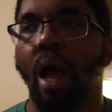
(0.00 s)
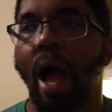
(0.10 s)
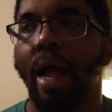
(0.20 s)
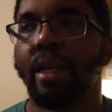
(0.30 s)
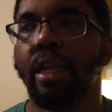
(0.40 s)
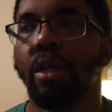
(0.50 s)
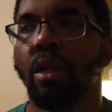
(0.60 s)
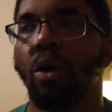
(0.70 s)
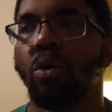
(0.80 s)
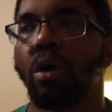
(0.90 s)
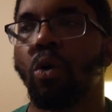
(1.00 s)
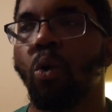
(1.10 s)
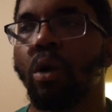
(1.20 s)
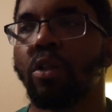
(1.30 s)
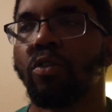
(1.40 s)
deload
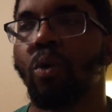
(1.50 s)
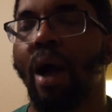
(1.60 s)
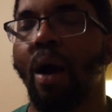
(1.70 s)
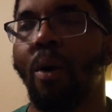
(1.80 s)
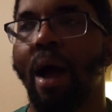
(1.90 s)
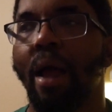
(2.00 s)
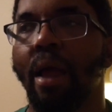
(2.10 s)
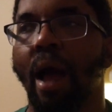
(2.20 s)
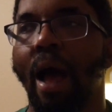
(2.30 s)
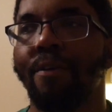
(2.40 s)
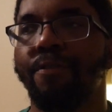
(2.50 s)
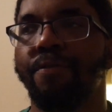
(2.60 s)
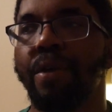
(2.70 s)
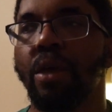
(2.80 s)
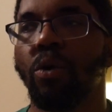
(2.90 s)
according to how I
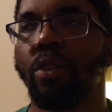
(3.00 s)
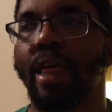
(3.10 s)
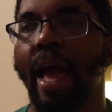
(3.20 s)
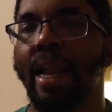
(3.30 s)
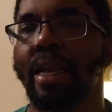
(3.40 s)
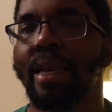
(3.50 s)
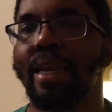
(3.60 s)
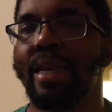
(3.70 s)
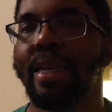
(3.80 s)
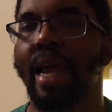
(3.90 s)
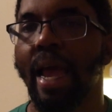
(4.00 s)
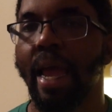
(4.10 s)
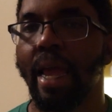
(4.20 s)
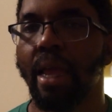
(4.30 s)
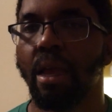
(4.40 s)
feel that
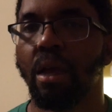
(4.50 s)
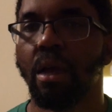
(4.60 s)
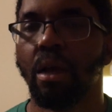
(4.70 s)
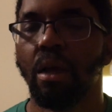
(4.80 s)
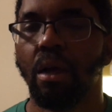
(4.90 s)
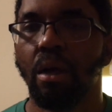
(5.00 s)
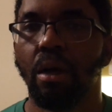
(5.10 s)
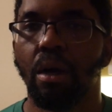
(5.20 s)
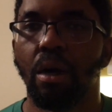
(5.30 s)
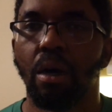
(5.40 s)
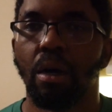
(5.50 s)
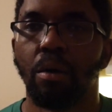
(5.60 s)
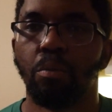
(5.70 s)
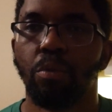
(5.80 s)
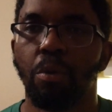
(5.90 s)
day.
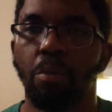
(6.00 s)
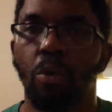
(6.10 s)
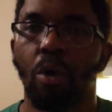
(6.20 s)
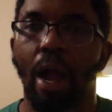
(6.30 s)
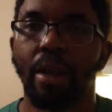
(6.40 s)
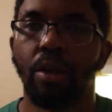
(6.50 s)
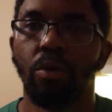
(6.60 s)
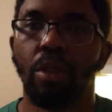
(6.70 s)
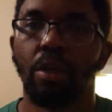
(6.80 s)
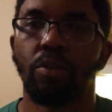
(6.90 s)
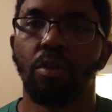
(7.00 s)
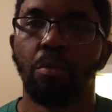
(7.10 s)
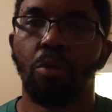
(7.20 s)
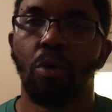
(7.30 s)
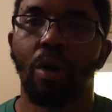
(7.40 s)
The more I do this, the
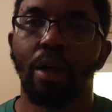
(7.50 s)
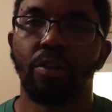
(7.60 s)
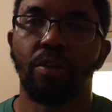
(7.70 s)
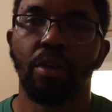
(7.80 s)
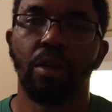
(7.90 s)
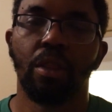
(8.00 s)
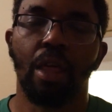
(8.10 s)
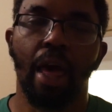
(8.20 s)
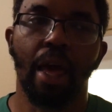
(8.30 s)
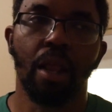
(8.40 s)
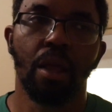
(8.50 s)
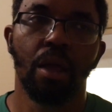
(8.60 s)
more I see that